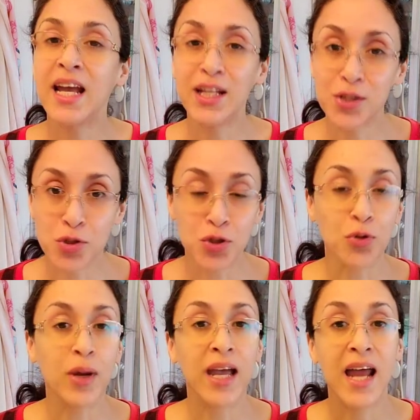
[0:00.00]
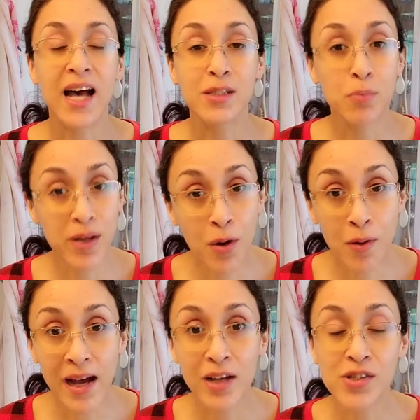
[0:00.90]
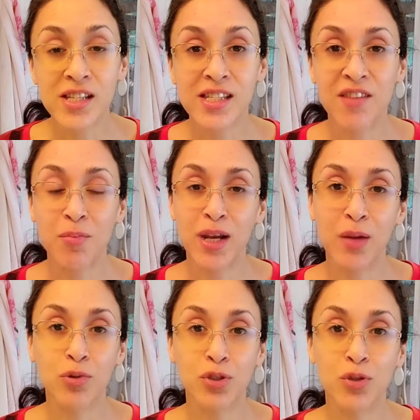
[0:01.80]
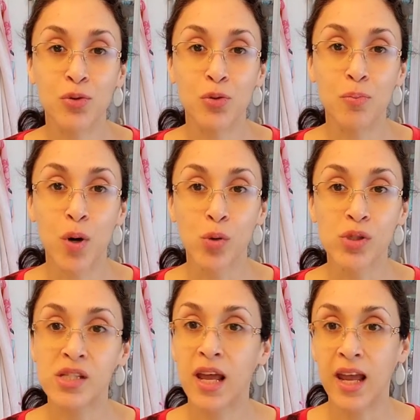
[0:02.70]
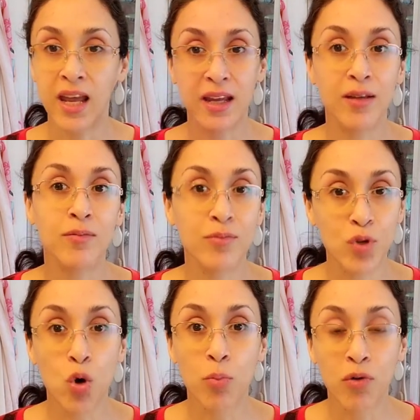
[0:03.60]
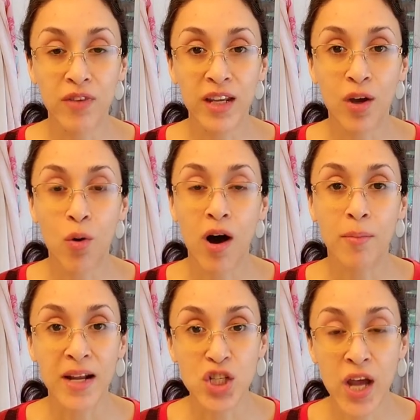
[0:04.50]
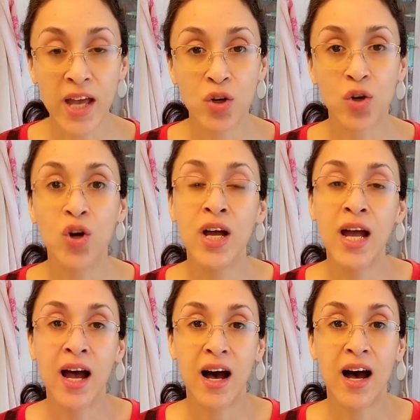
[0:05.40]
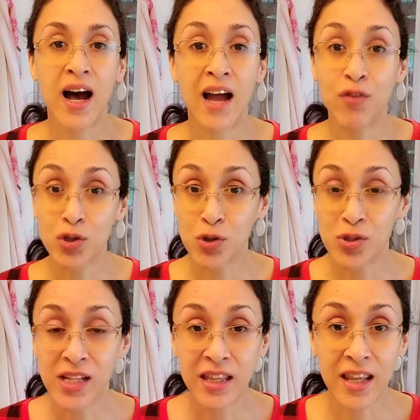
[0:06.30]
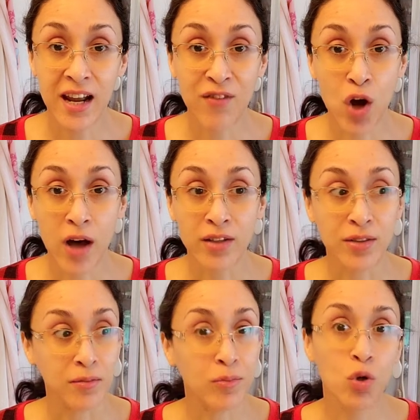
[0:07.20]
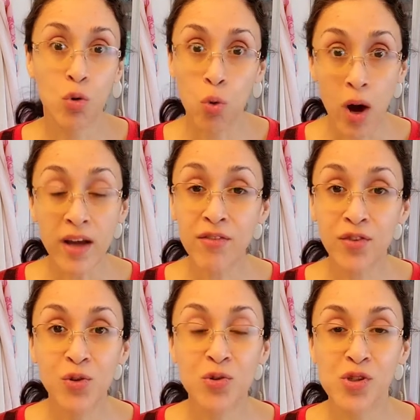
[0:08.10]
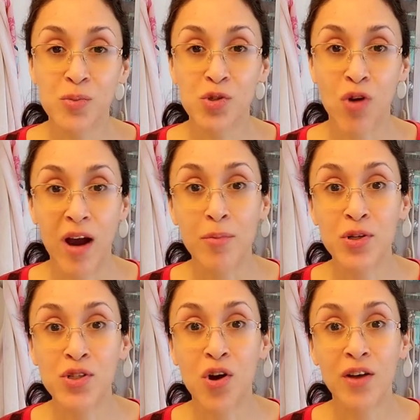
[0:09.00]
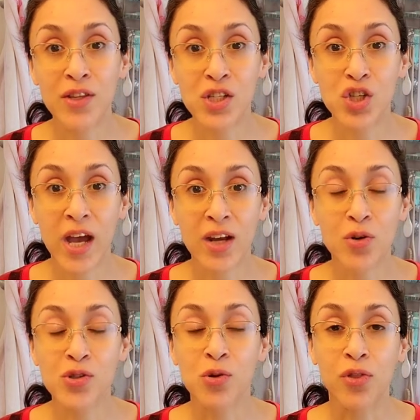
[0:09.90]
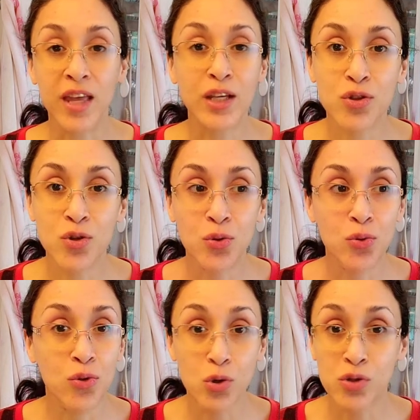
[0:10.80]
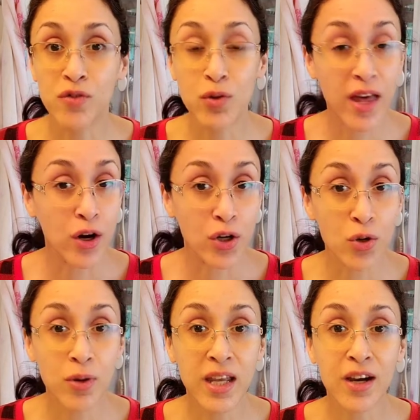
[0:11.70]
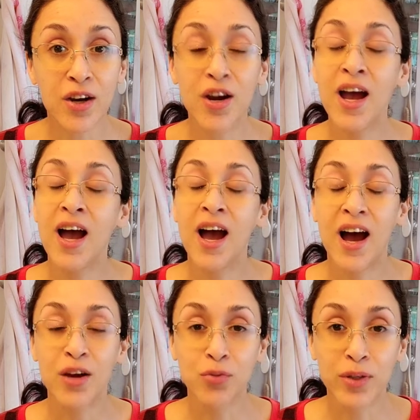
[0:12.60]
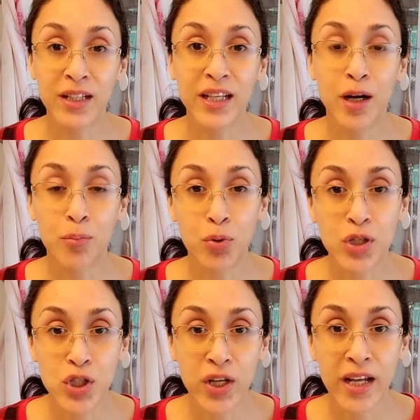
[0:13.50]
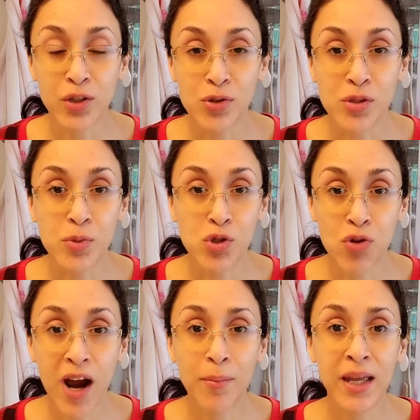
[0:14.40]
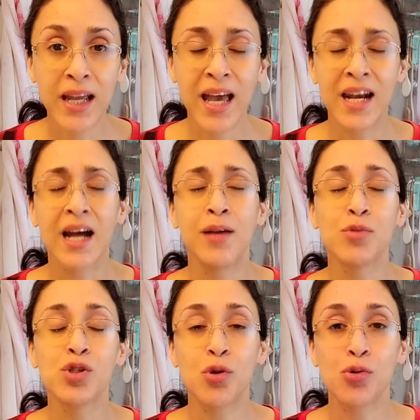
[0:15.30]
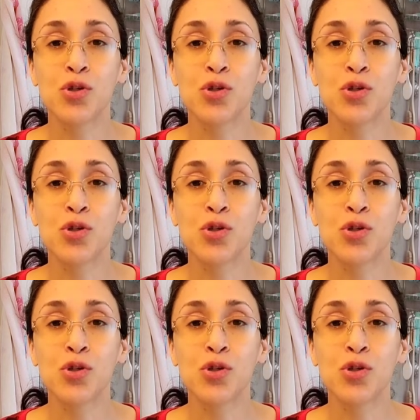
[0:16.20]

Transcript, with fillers: it's true. It has been a while since I've been able to post a normal video on my channel. Uh, I've also seen that I've gotten quite a few new subscribers on this channel, so thank you to those of you that are new here. I really appreciate you subscribing, and I am so